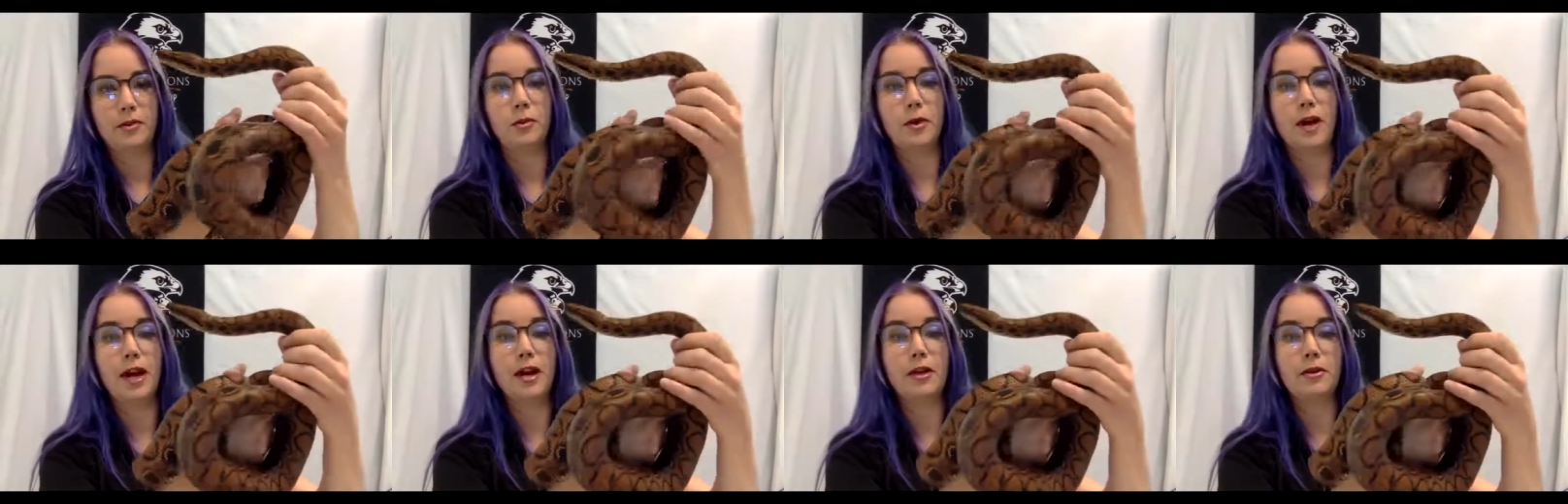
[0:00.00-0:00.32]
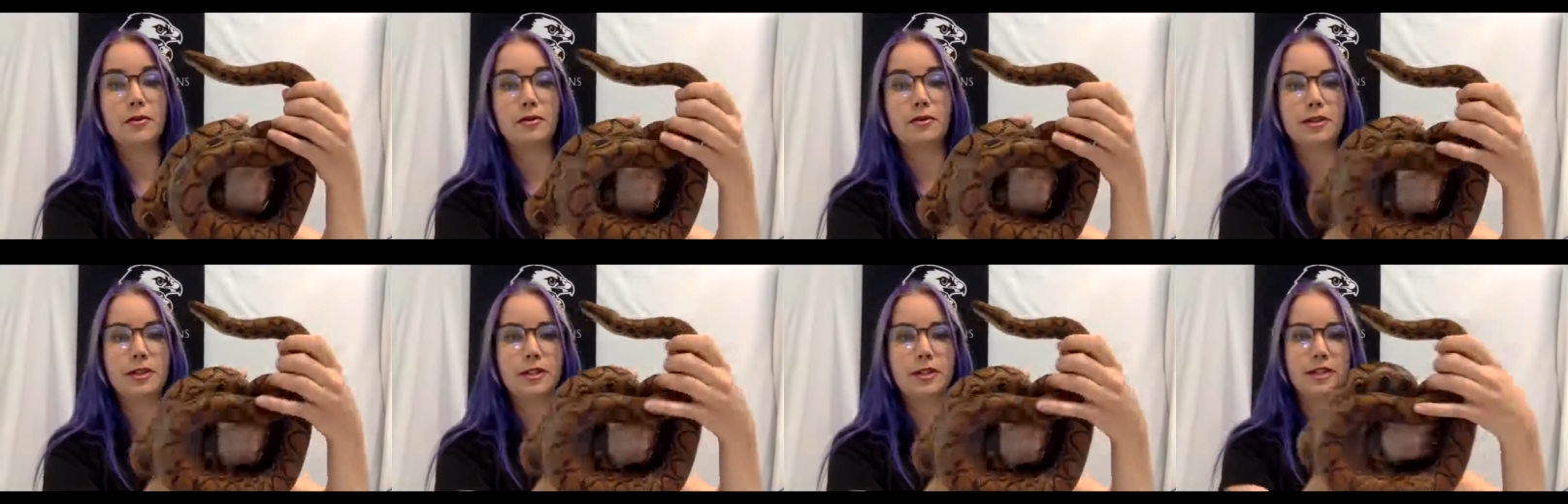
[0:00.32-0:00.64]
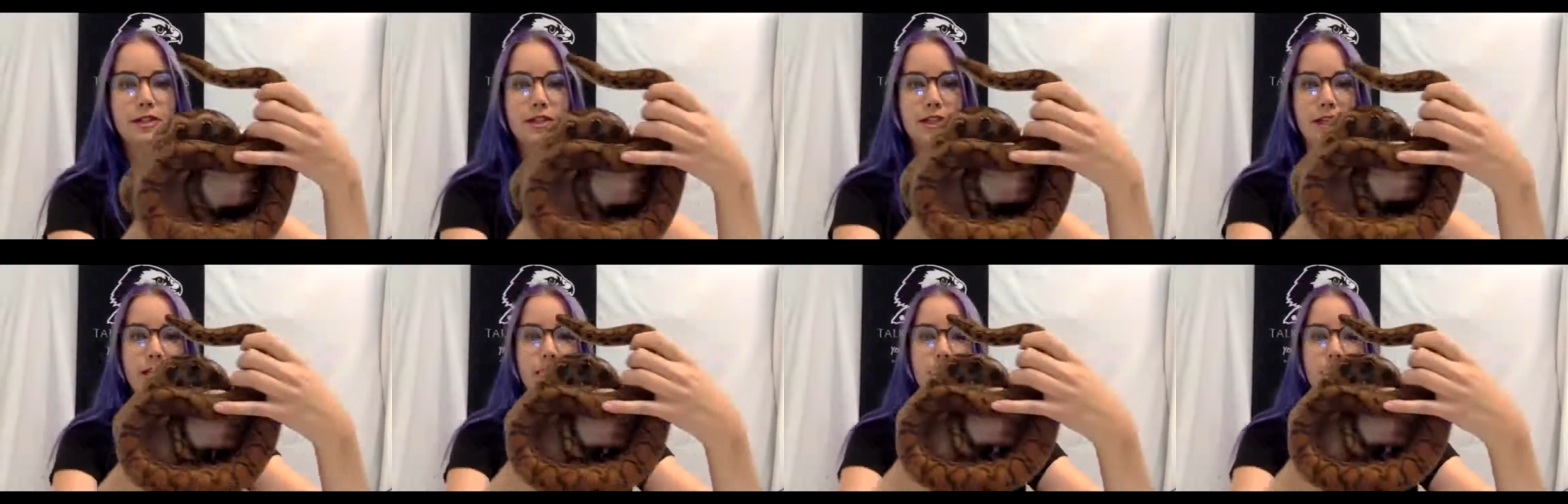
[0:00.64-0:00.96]
ground
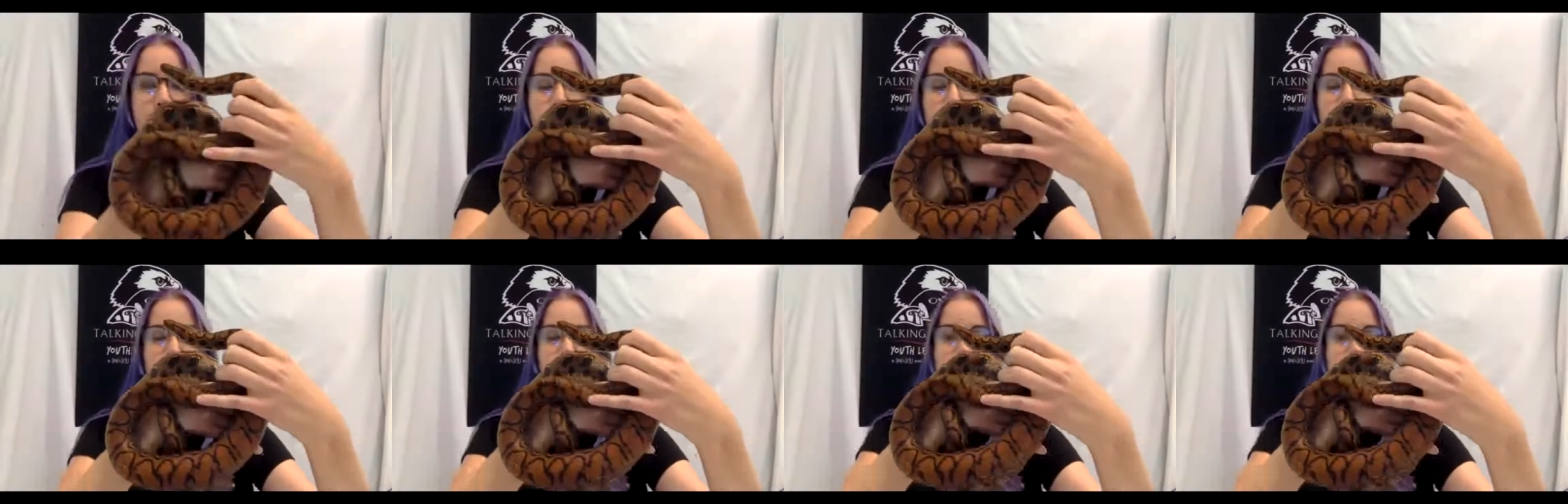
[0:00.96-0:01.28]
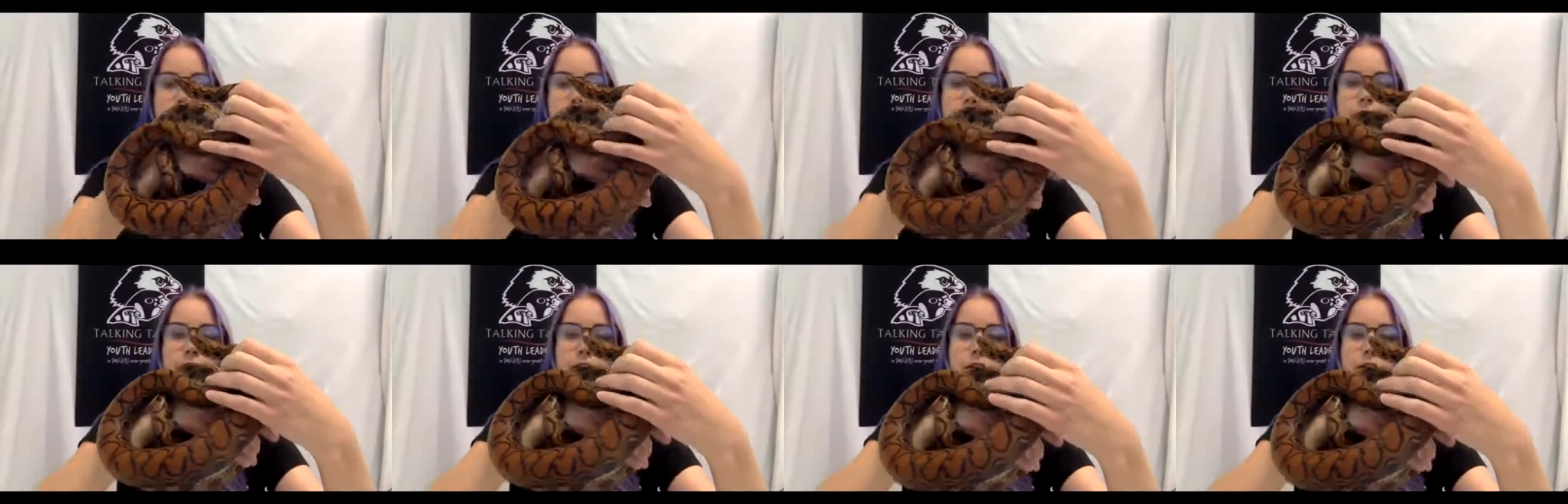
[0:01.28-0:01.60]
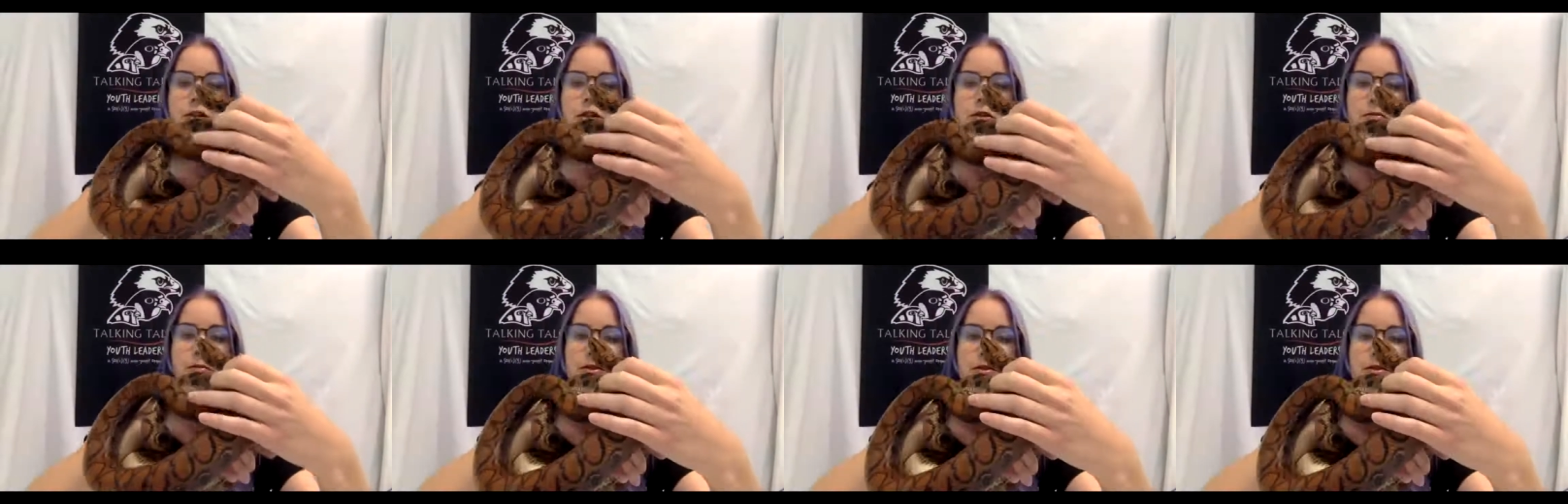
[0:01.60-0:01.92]
snake is where you're gonna find
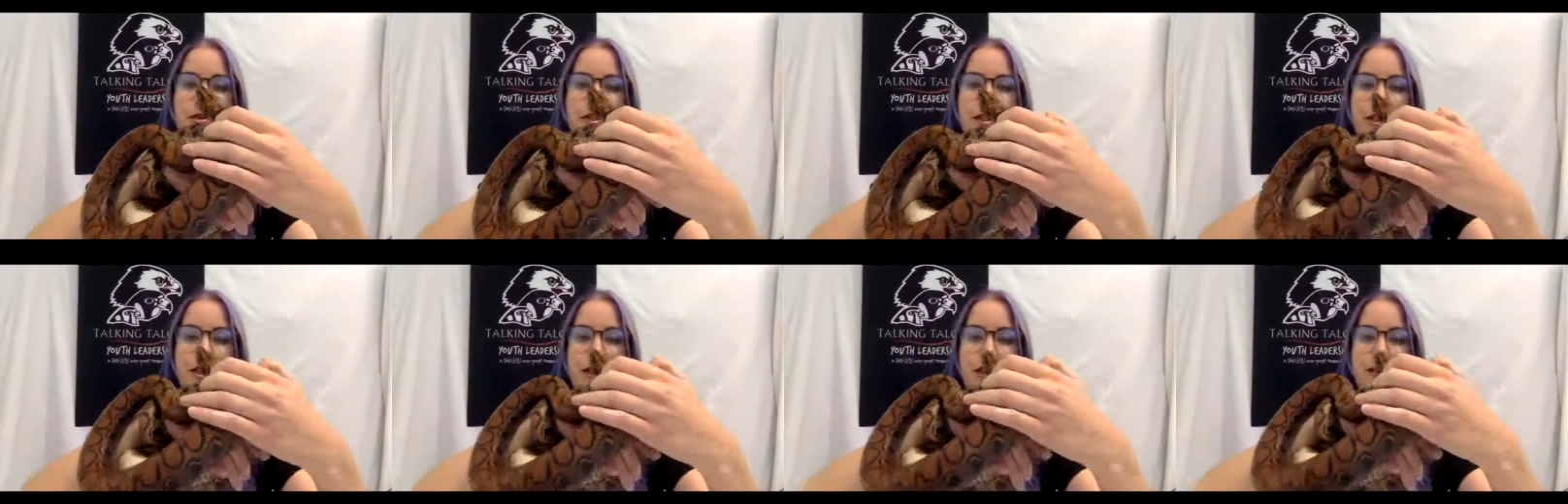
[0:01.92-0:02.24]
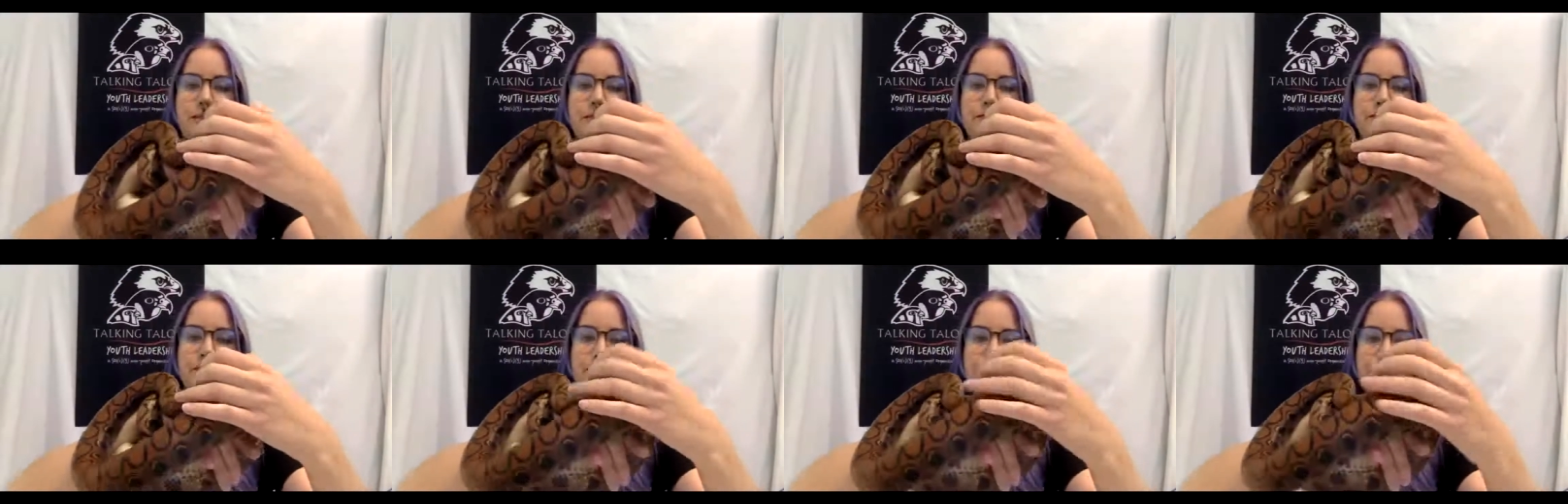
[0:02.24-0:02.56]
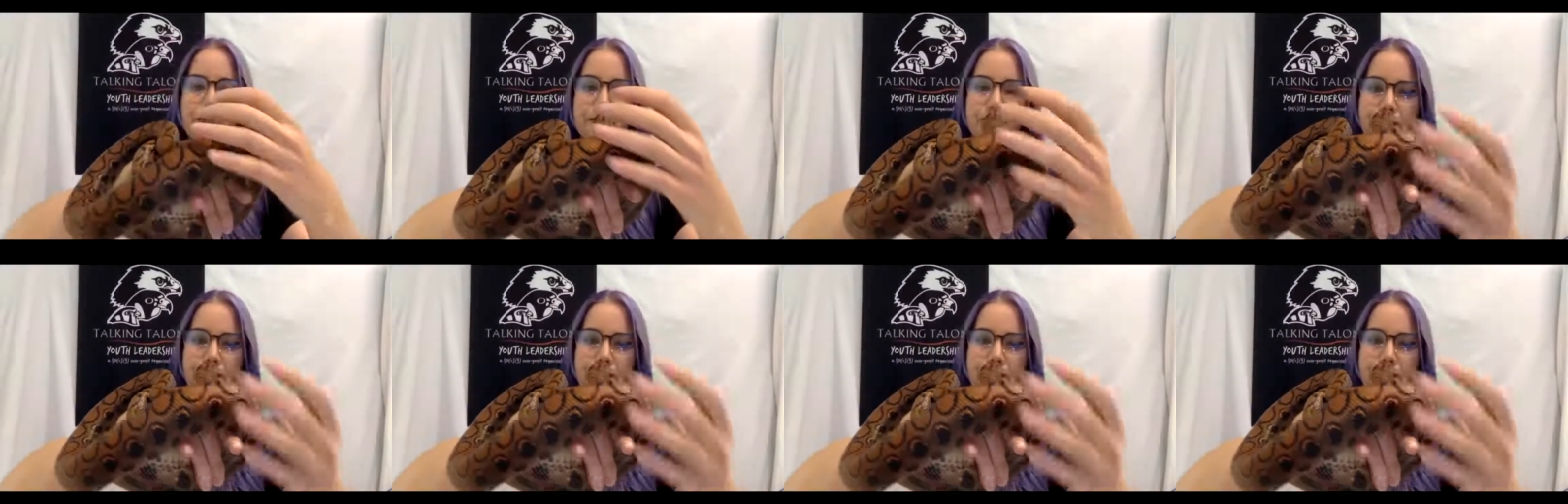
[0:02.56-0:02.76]
her most of the time.